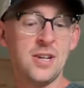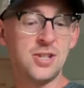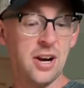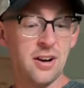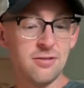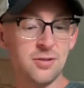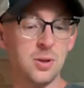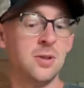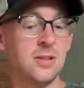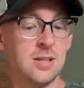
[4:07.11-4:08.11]
Sharing
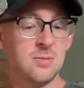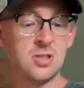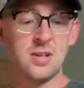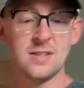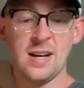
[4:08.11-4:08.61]
food demonstrates